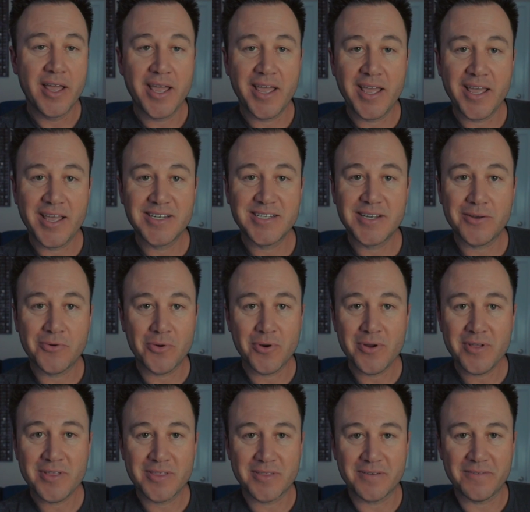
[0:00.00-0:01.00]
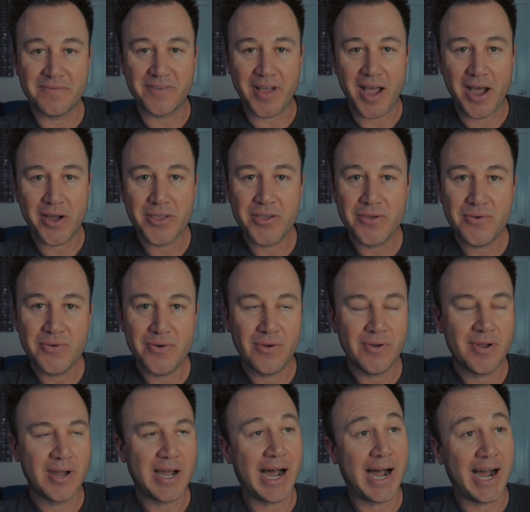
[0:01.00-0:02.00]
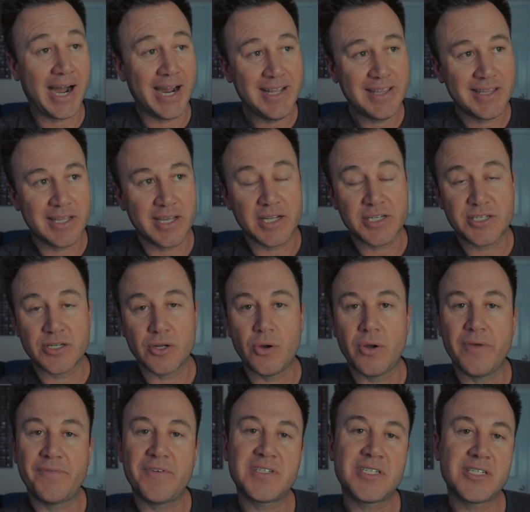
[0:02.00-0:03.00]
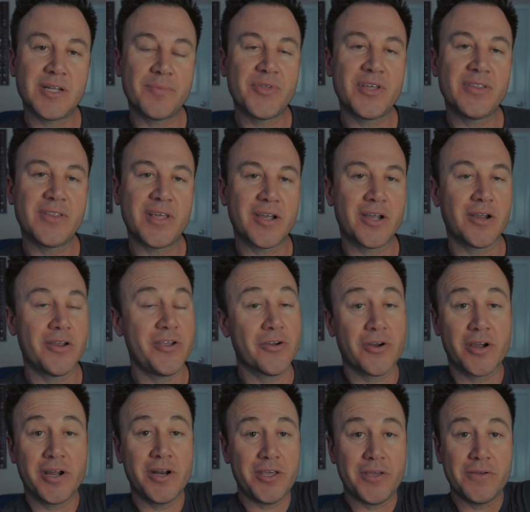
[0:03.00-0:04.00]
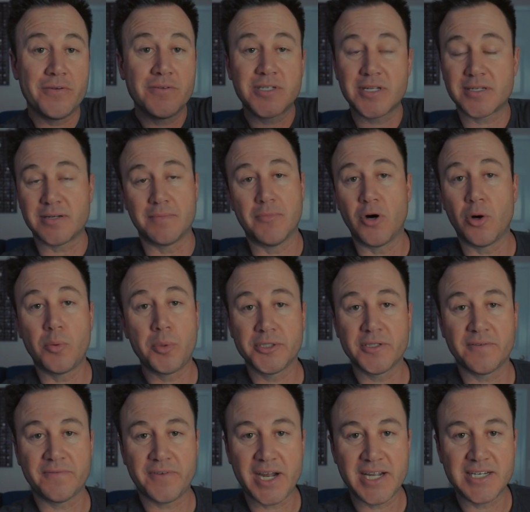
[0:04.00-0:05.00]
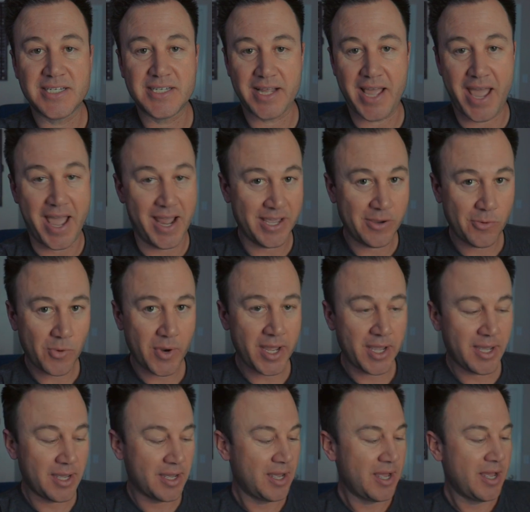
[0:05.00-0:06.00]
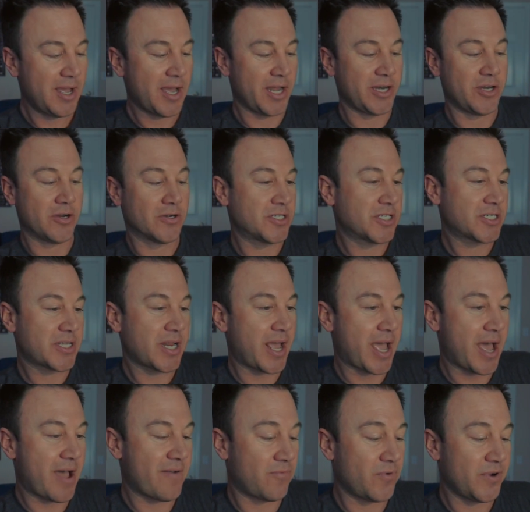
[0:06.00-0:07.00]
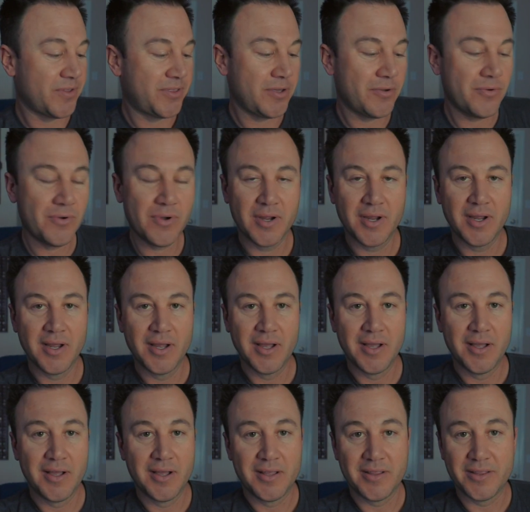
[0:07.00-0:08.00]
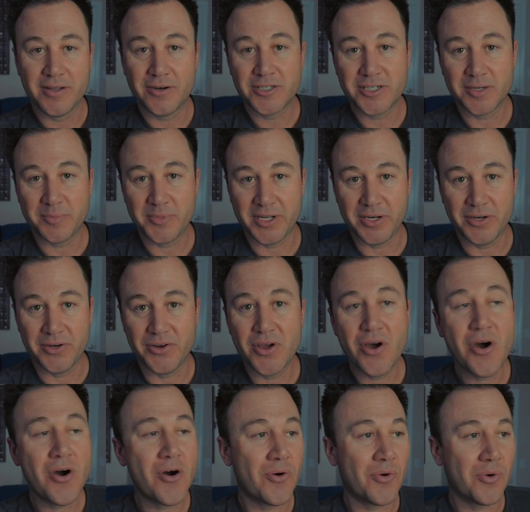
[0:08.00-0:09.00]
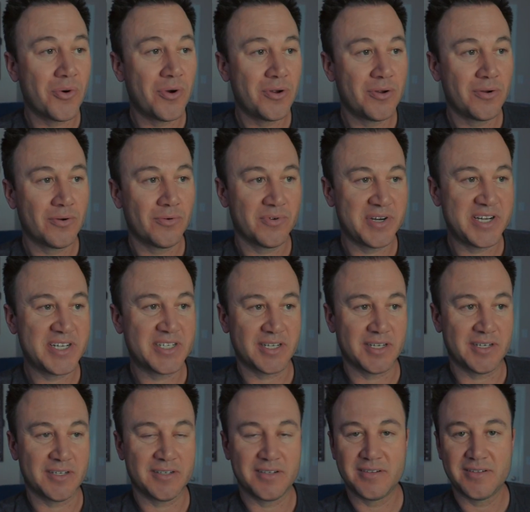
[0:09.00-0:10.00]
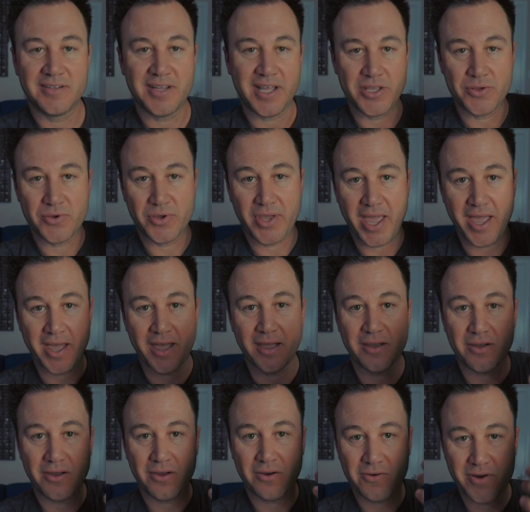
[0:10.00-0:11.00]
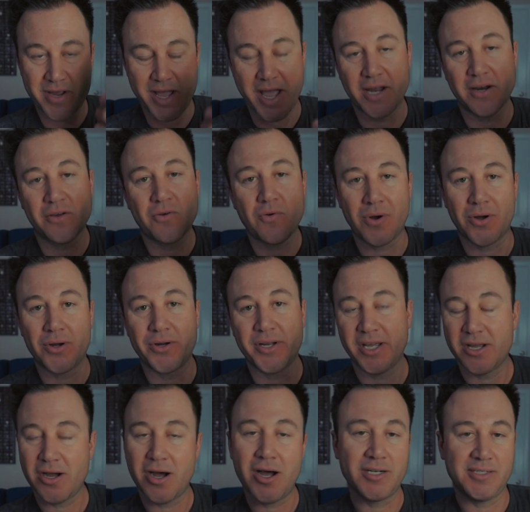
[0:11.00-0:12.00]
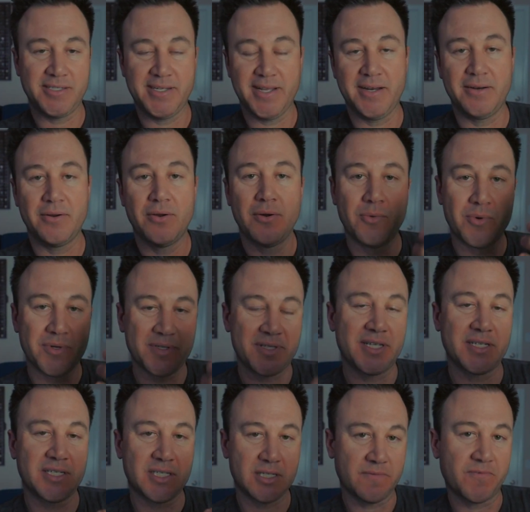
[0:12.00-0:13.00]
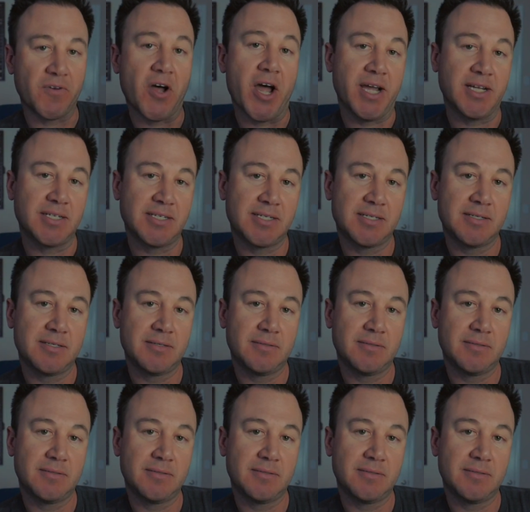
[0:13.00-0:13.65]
Is it worth the value? I think so. If it's something that you're going to use as a mobile device anyway, and you're just going to have with you, there should be no reason that you can't create quality content with this device.